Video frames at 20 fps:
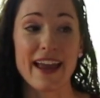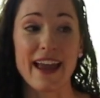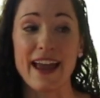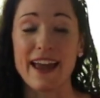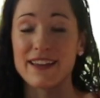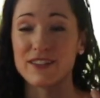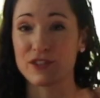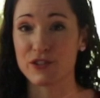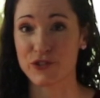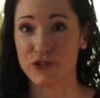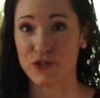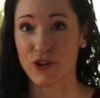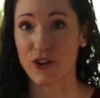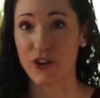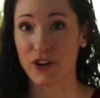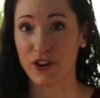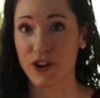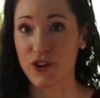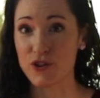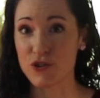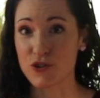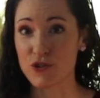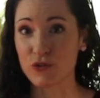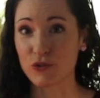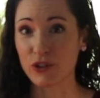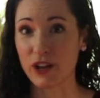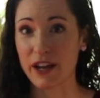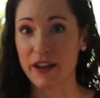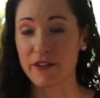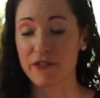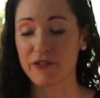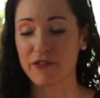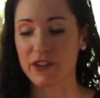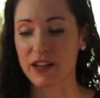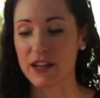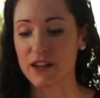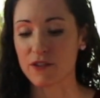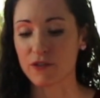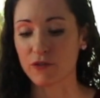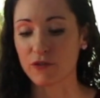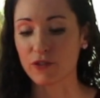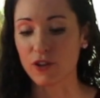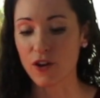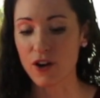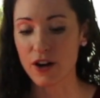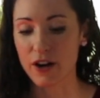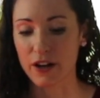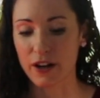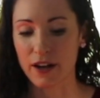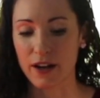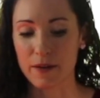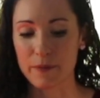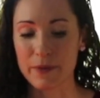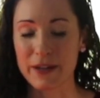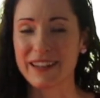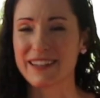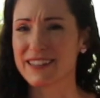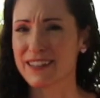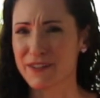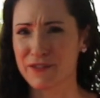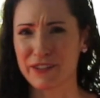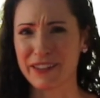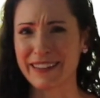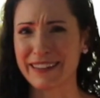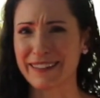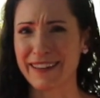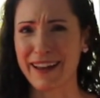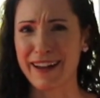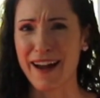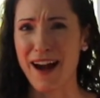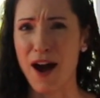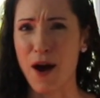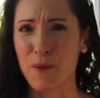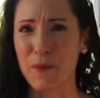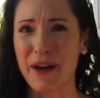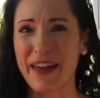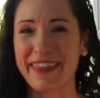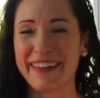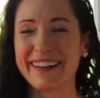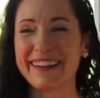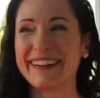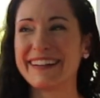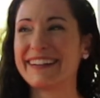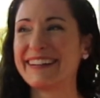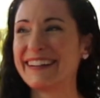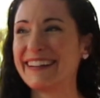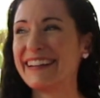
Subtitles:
and start a new life in Florida because I really like hot weather